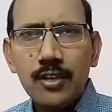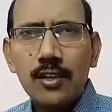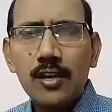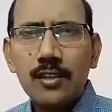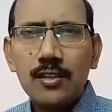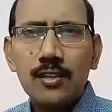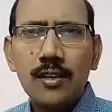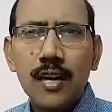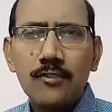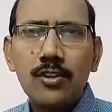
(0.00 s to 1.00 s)
we are not
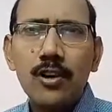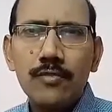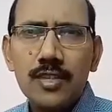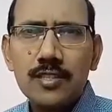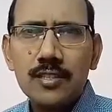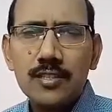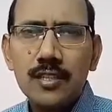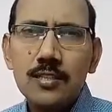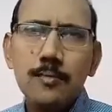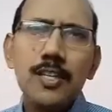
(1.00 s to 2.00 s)
having confidence in the
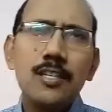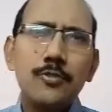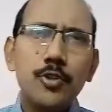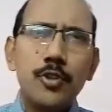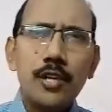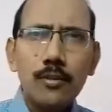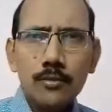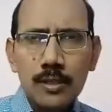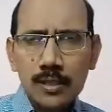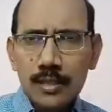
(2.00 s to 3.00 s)
sense, because we don't have
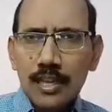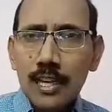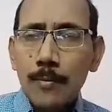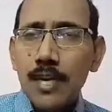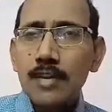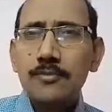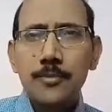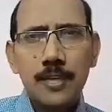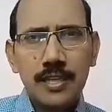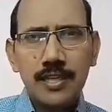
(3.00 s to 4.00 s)
the command of
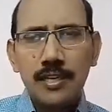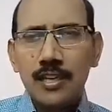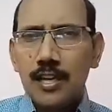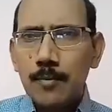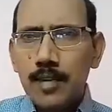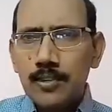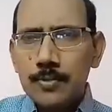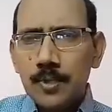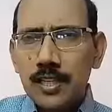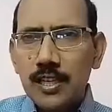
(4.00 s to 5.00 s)
speaking. Command of
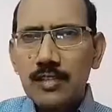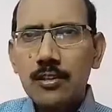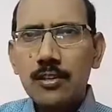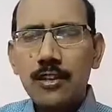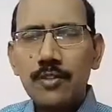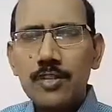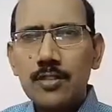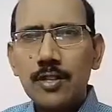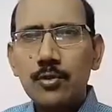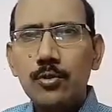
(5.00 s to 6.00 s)
speaking ledhu kada, confidence
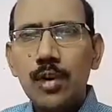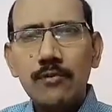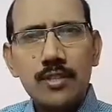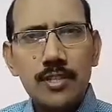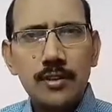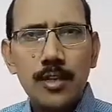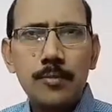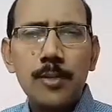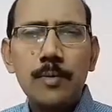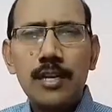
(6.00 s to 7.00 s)
ledhu
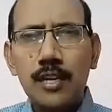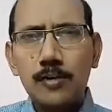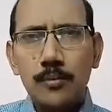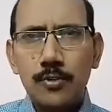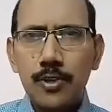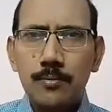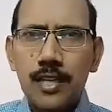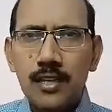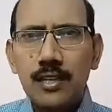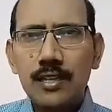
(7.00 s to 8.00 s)
kabatti maatladipothunnam
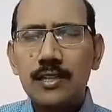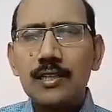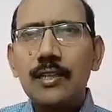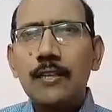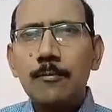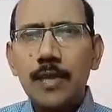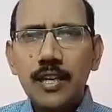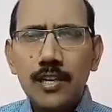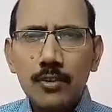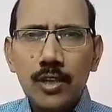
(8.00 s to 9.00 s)
interlinked.
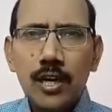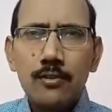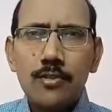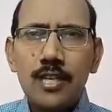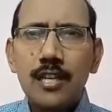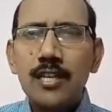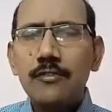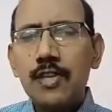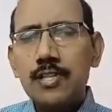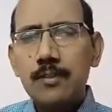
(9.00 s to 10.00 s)
Mari rendu ela vastayi ante
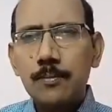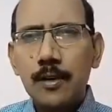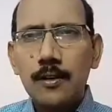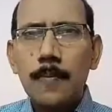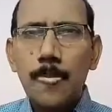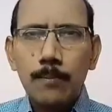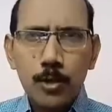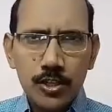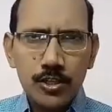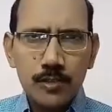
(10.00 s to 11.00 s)
very simple,
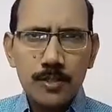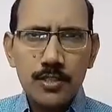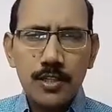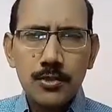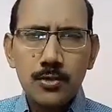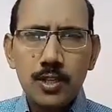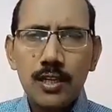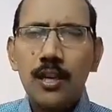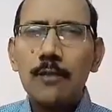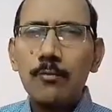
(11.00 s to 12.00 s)
important topics
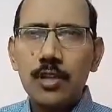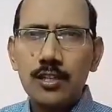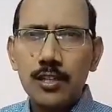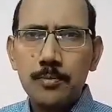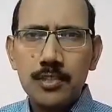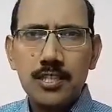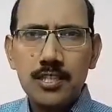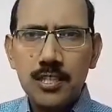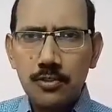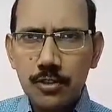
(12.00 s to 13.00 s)
nerchukondi. Aa important topics
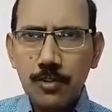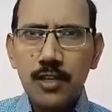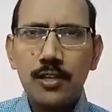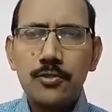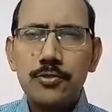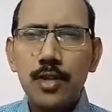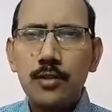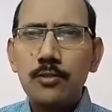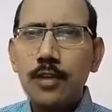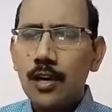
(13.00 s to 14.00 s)
list ento immediately
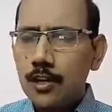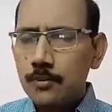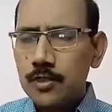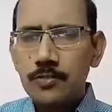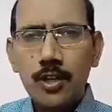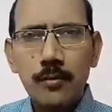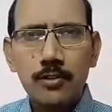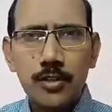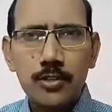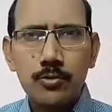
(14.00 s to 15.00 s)
isthunanu, aa topics one by
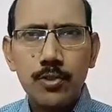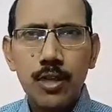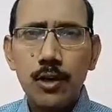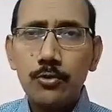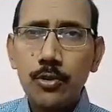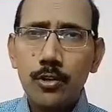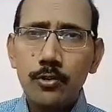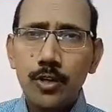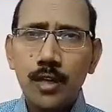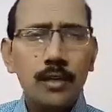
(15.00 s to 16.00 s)
one nerchukondi. How you are
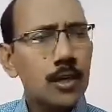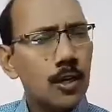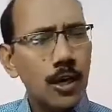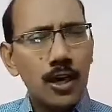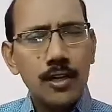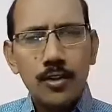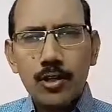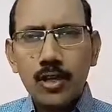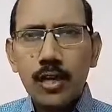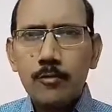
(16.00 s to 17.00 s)
going to learn?
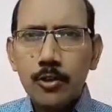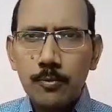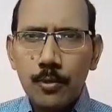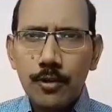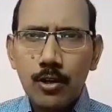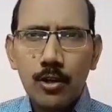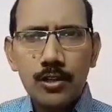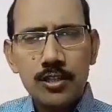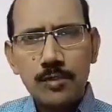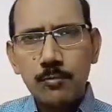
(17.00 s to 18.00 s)
Undoubtedly I am going to provide all
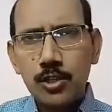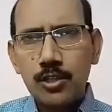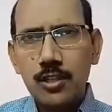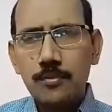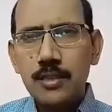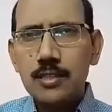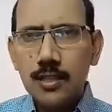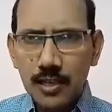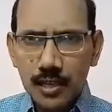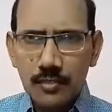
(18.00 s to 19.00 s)
these important topics
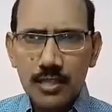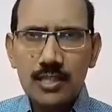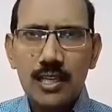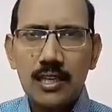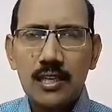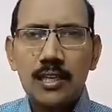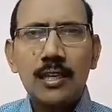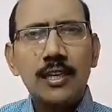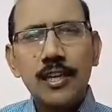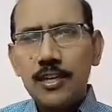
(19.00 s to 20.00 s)
in our channel.
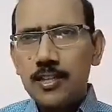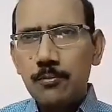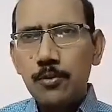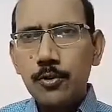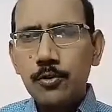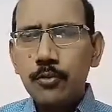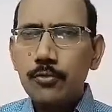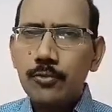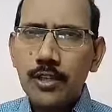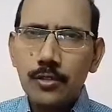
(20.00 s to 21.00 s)
It is up to you
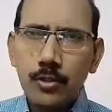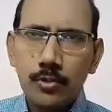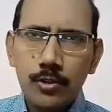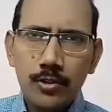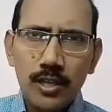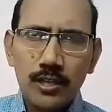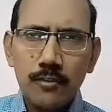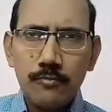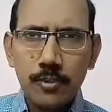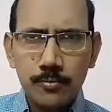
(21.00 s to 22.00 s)
whether you are going to learn
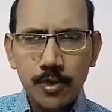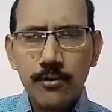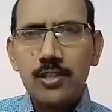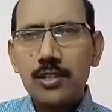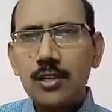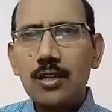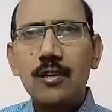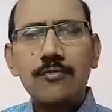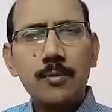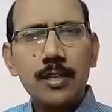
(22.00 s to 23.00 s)
from our channel or
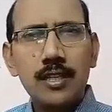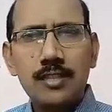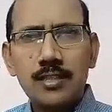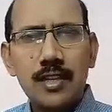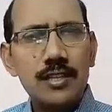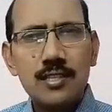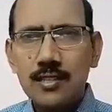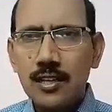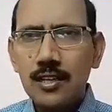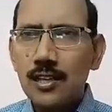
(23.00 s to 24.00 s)
from other
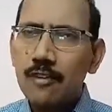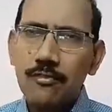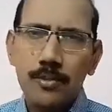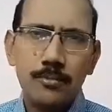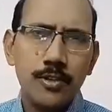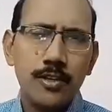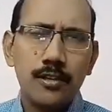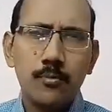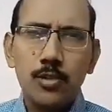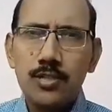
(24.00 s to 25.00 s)
channel or from
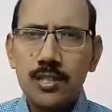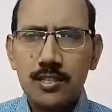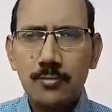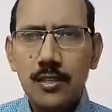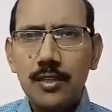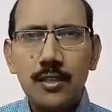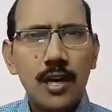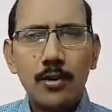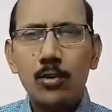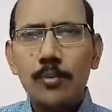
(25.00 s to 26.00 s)
books or something.
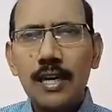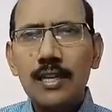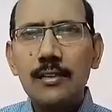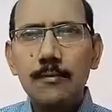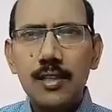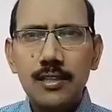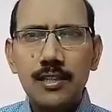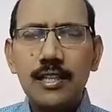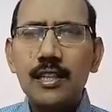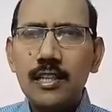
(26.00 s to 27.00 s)
I don't mind, but
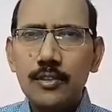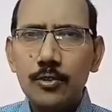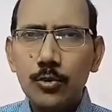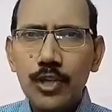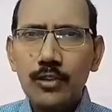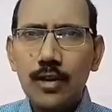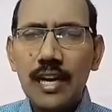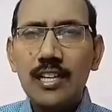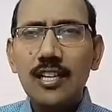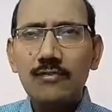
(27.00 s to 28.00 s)
you need to
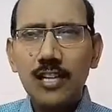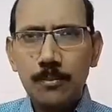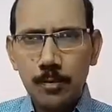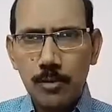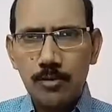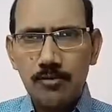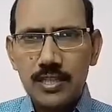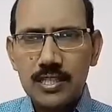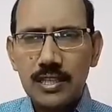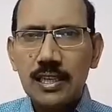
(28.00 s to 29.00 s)
identify the problem
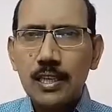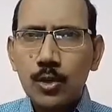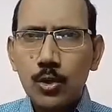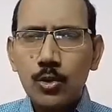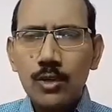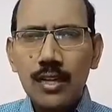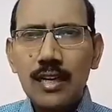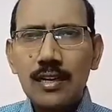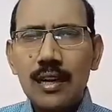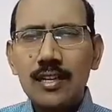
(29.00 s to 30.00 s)
first. Don't
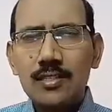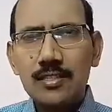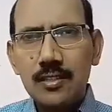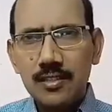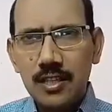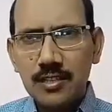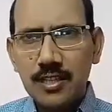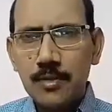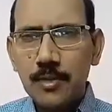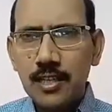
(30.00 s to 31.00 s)
learn unnecessary things
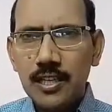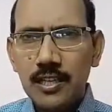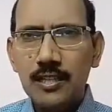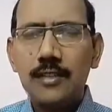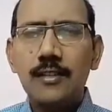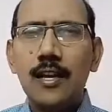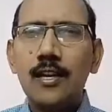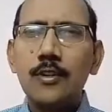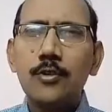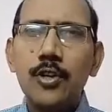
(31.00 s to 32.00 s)
immediately,
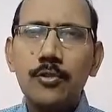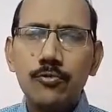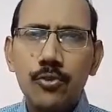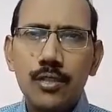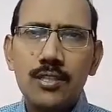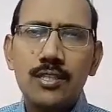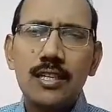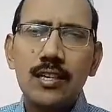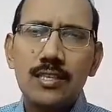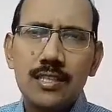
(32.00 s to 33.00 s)
and you need to focus
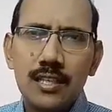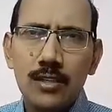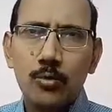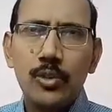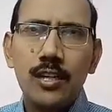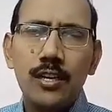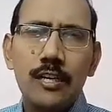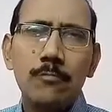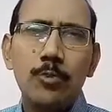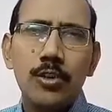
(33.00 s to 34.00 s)
and concentrate only on
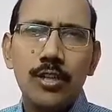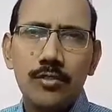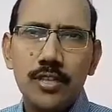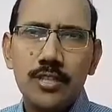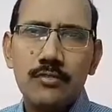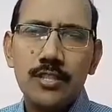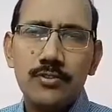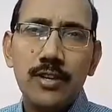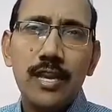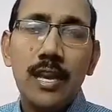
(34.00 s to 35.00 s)
important things which
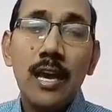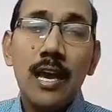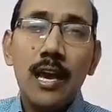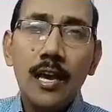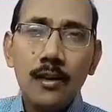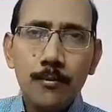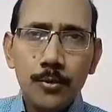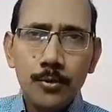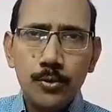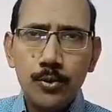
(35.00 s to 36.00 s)
will help
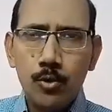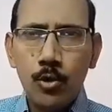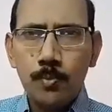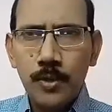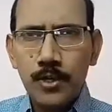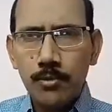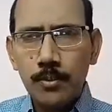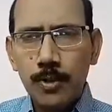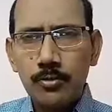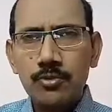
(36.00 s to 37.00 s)
you to open your
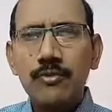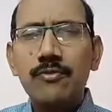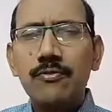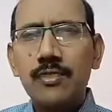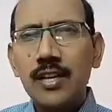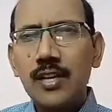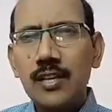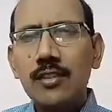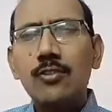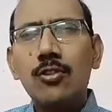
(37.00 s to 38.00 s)
mouth freely,
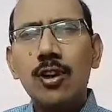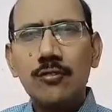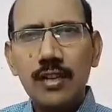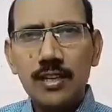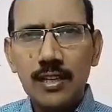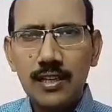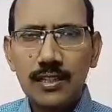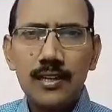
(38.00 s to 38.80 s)
confidently,